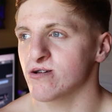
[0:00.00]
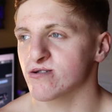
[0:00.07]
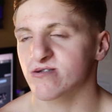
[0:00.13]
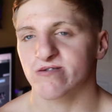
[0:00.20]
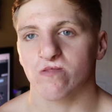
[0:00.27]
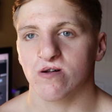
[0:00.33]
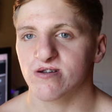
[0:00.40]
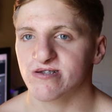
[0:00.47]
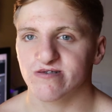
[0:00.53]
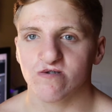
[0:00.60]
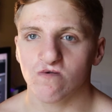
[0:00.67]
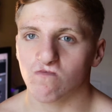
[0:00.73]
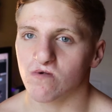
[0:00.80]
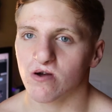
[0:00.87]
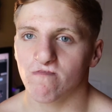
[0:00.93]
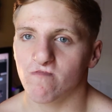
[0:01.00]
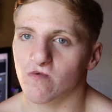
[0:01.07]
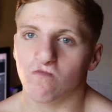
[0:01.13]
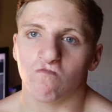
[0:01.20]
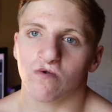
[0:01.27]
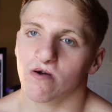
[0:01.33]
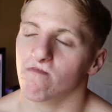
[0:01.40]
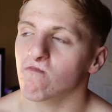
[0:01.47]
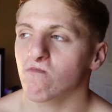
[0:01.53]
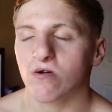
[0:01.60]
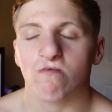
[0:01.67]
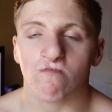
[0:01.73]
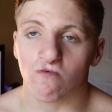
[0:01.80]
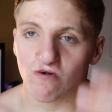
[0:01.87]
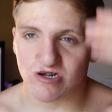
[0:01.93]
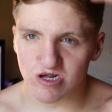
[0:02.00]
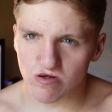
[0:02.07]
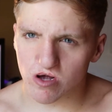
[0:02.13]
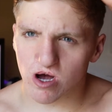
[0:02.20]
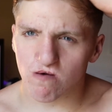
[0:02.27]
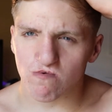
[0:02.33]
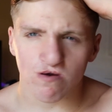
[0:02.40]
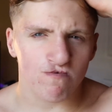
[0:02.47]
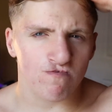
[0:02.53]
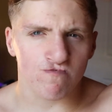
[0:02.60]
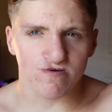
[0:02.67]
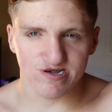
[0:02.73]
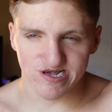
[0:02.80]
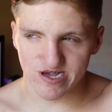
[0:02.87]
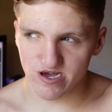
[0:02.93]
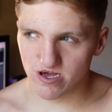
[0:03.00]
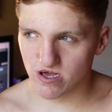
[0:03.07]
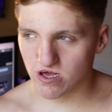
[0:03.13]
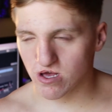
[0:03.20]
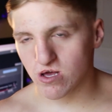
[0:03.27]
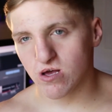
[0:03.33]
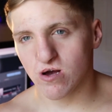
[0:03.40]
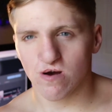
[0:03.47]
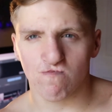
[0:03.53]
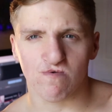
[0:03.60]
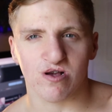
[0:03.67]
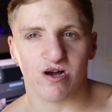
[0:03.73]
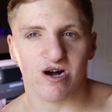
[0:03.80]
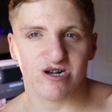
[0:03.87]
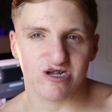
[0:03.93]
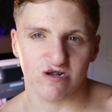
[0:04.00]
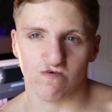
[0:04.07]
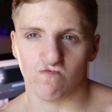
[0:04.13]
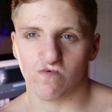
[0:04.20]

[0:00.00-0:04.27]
And just let us know whatever question you got, whatever you want to say, we got you.